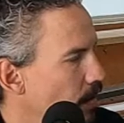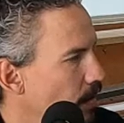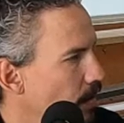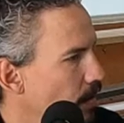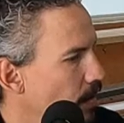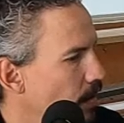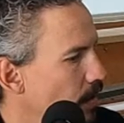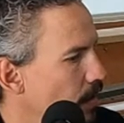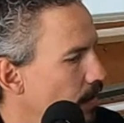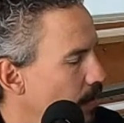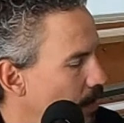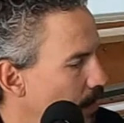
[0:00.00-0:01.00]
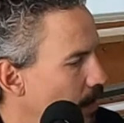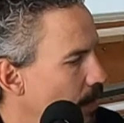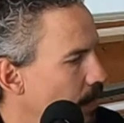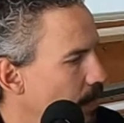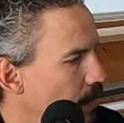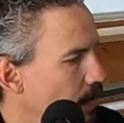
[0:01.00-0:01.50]

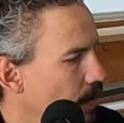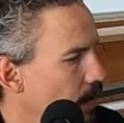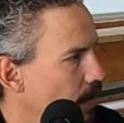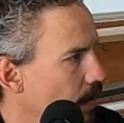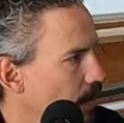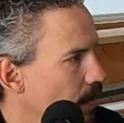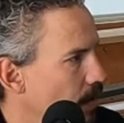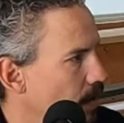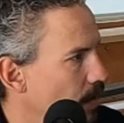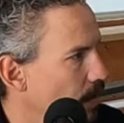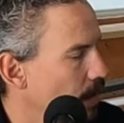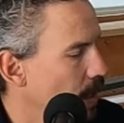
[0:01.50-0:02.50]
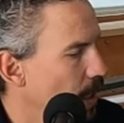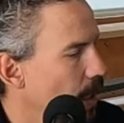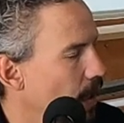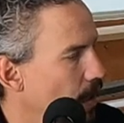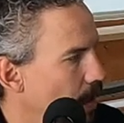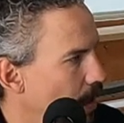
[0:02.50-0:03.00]

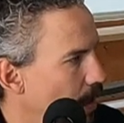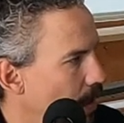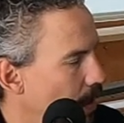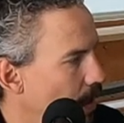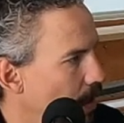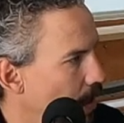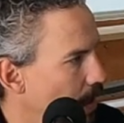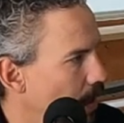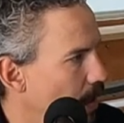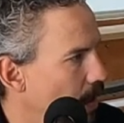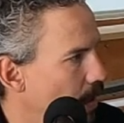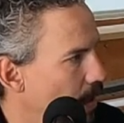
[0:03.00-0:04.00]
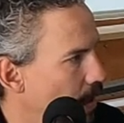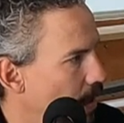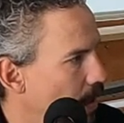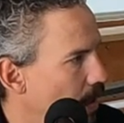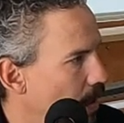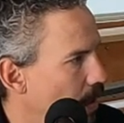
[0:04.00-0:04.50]

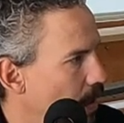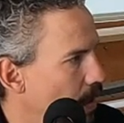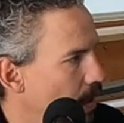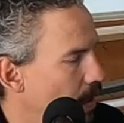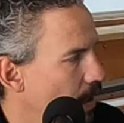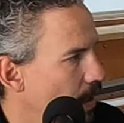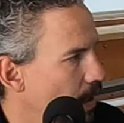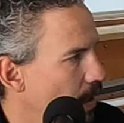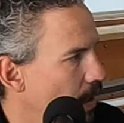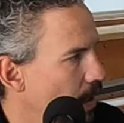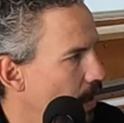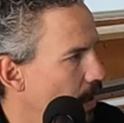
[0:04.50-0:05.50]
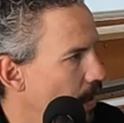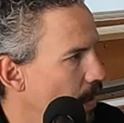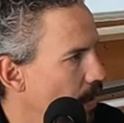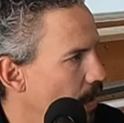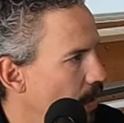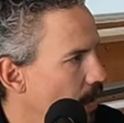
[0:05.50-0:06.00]

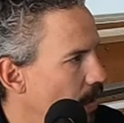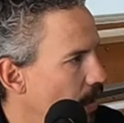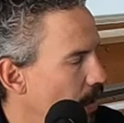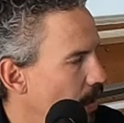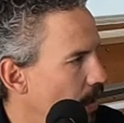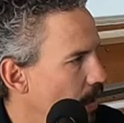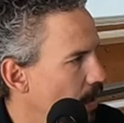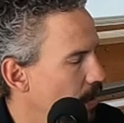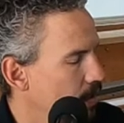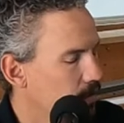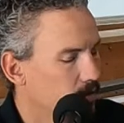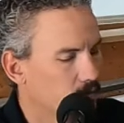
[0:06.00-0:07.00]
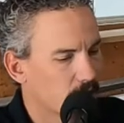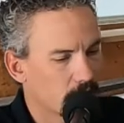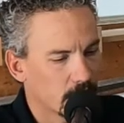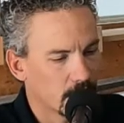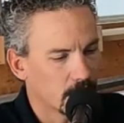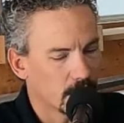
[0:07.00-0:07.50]

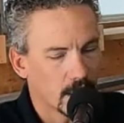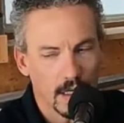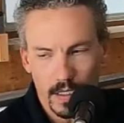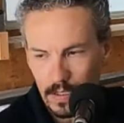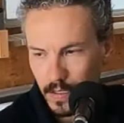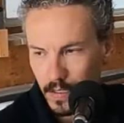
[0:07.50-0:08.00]
[no speech]